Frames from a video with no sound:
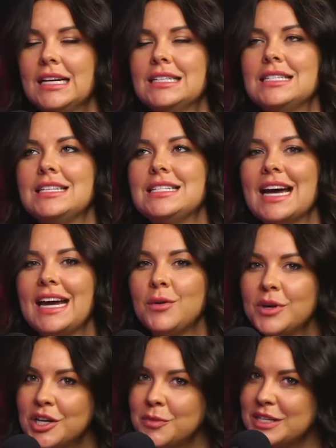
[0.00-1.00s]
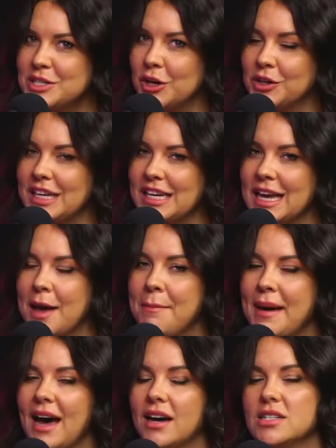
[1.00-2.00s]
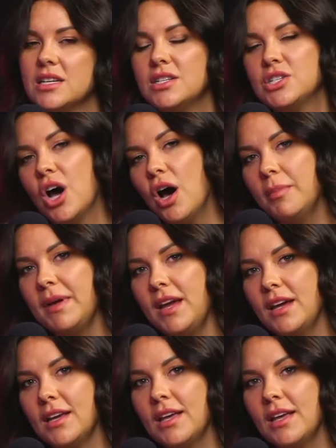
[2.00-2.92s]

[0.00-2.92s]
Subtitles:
Today, we're going to be talking about a topic